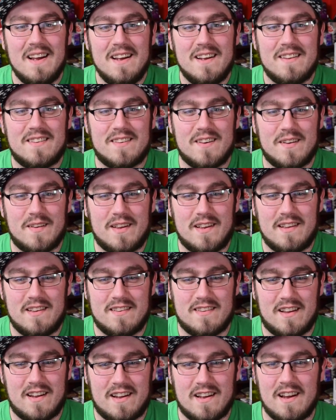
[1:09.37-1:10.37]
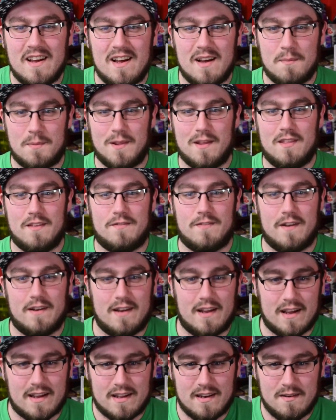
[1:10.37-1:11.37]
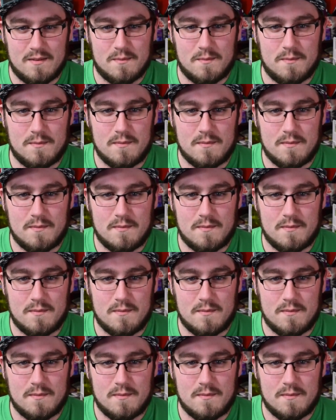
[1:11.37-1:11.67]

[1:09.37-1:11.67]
so he's like, oh, I'll play the fun deck, and